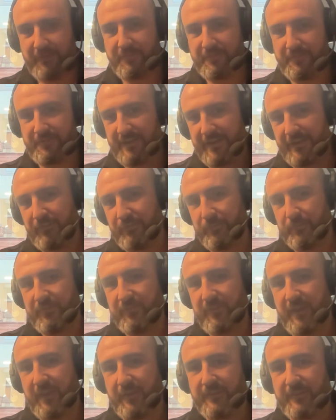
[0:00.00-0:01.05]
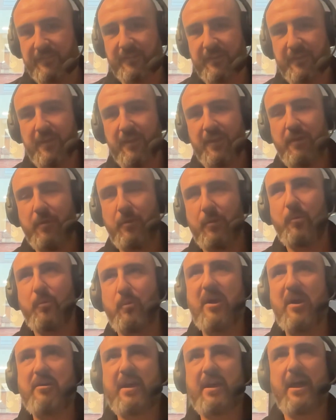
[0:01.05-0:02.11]
than actual sales,
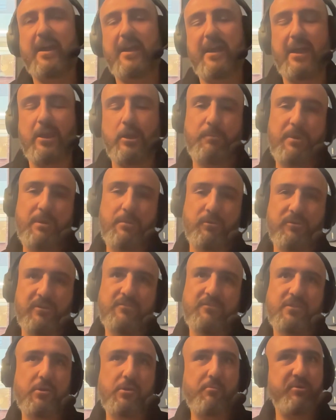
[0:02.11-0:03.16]
where it can get a little bit more difficult.